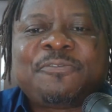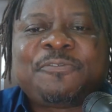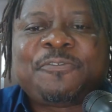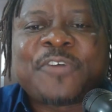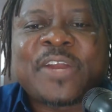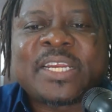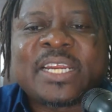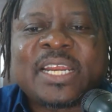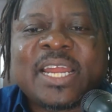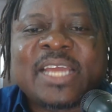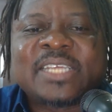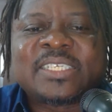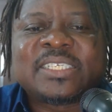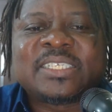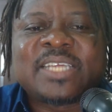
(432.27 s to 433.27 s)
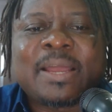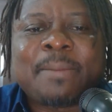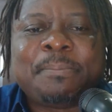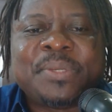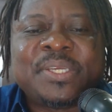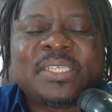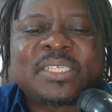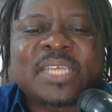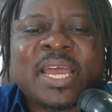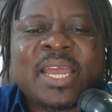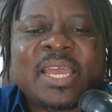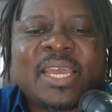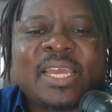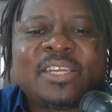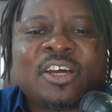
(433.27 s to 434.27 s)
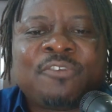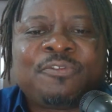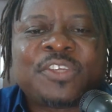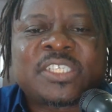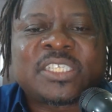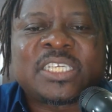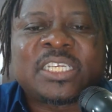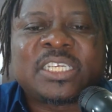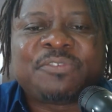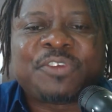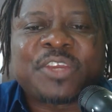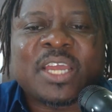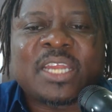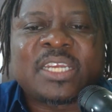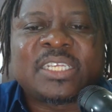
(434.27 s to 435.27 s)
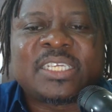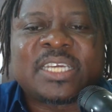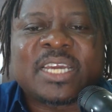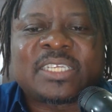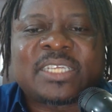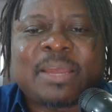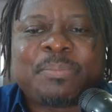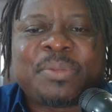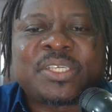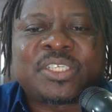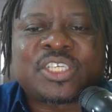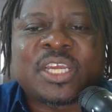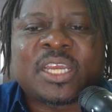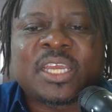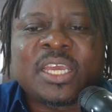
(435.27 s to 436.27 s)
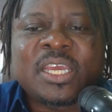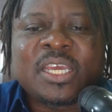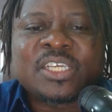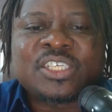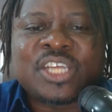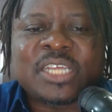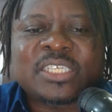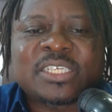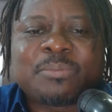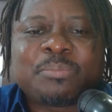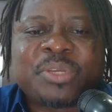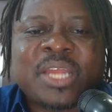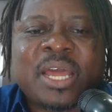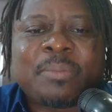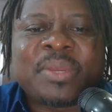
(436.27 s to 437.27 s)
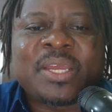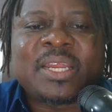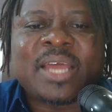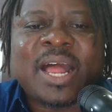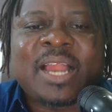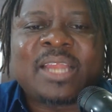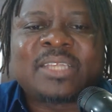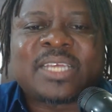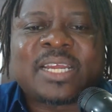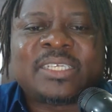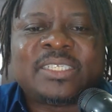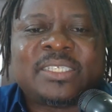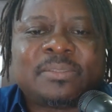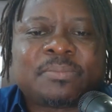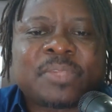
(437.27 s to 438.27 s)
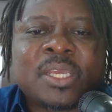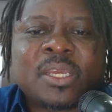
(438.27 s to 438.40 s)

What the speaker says: finalizing their bids ahead of a significant day. The Qatar-based Sheikh, Jassim bin Hamad al-Thani,